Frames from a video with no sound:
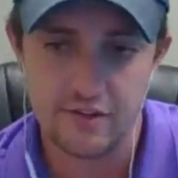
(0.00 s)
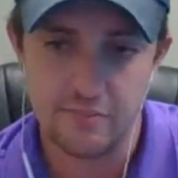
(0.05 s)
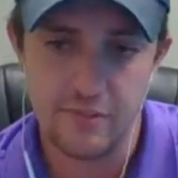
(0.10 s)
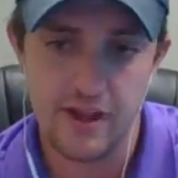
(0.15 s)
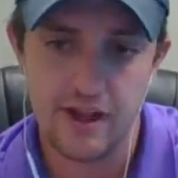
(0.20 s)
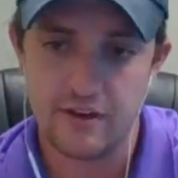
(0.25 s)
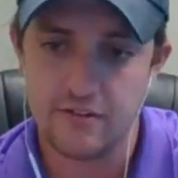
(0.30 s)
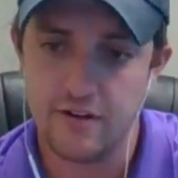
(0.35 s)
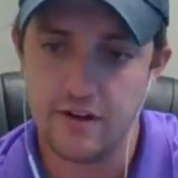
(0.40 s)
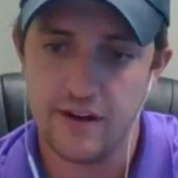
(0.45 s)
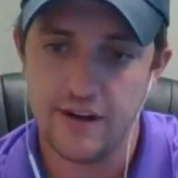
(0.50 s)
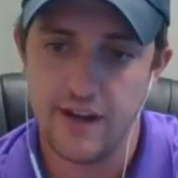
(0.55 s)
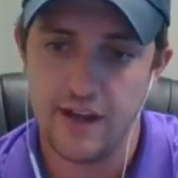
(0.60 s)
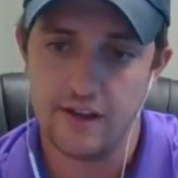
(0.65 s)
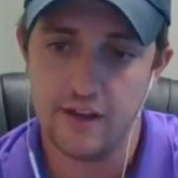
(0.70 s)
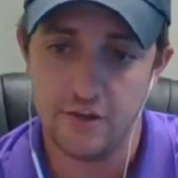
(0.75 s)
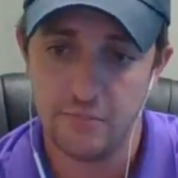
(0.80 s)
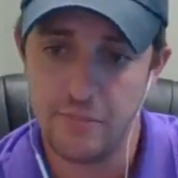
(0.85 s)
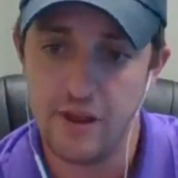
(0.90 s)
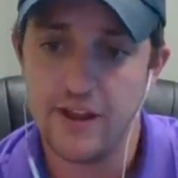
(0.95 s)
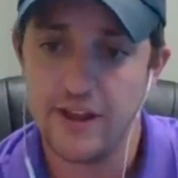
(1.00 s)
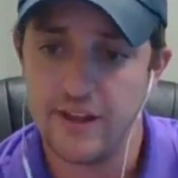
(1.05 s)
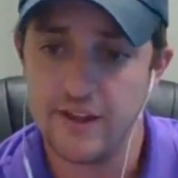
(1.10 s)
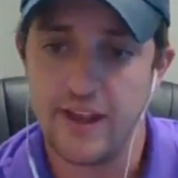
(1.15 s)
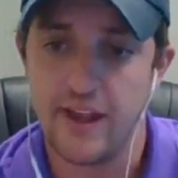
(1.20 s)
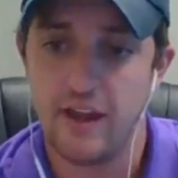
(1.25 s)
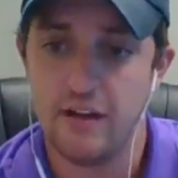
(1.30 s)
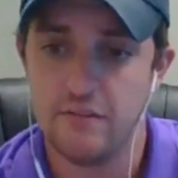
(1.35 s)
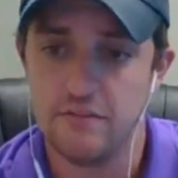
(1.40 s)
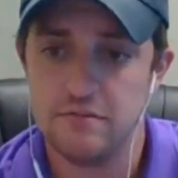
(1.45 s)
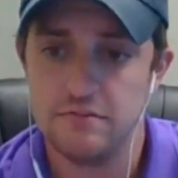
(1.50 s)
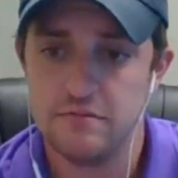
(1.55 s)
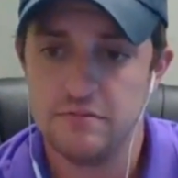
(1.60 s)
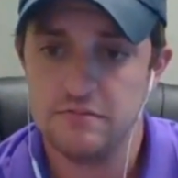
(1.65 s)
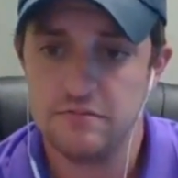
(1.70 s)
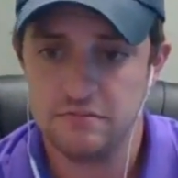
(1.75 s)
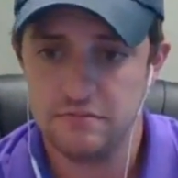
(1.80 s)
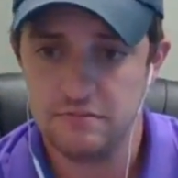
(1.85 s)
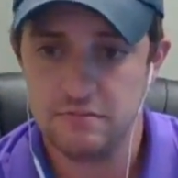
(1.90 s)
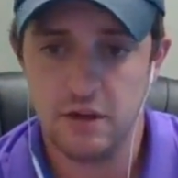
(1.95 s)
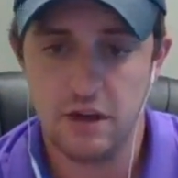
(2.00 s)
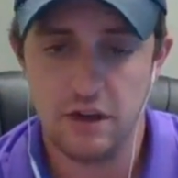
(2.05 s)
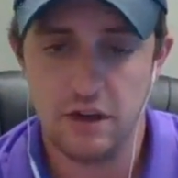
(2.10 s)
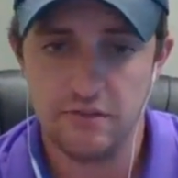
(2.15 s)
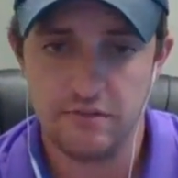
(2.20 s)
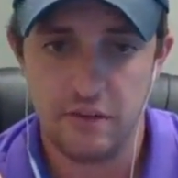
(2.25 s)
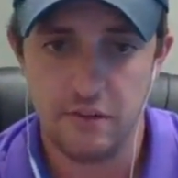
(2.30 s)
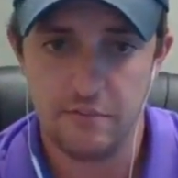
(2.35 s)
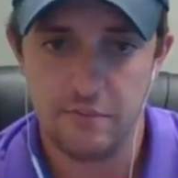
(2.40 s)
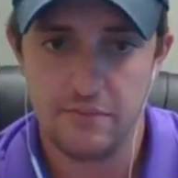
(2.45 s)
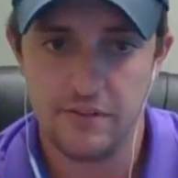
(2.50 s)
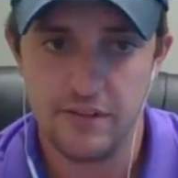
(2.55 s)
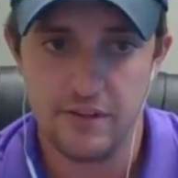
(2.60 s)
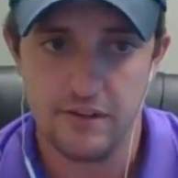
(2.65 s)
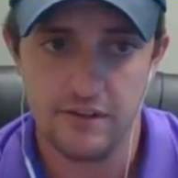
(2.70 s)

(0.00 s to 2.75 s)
bank right now, your bank account, we all,